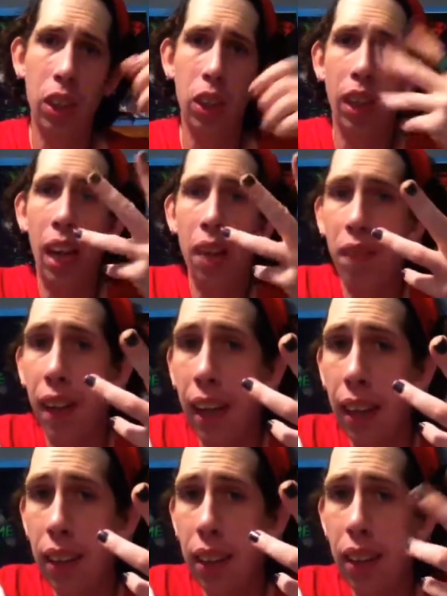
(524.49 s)
just can't
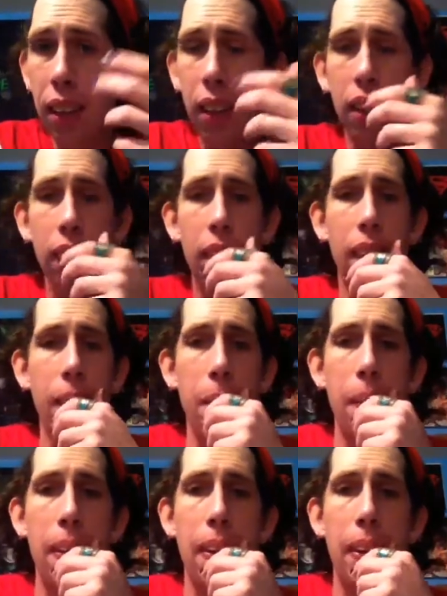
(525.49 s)
fix.
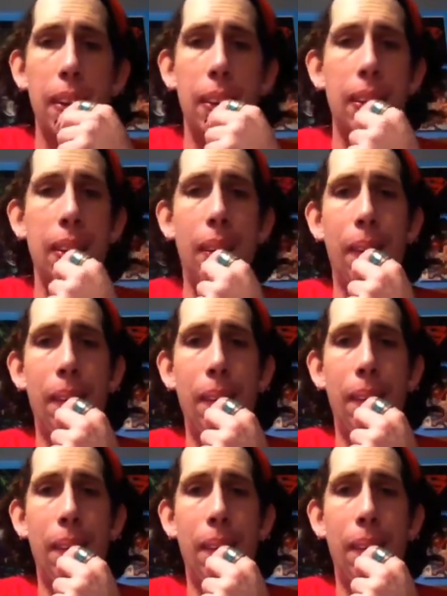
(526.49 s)
So,